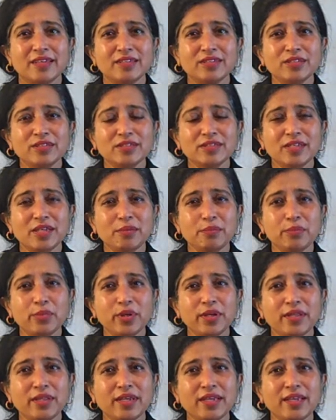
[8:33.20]
Just keep
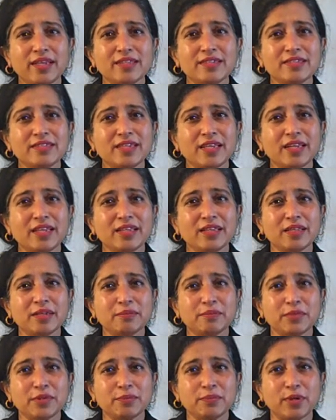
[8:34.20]
breathing and sending them
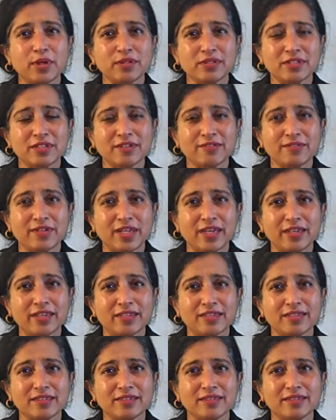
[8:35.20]
the positive light.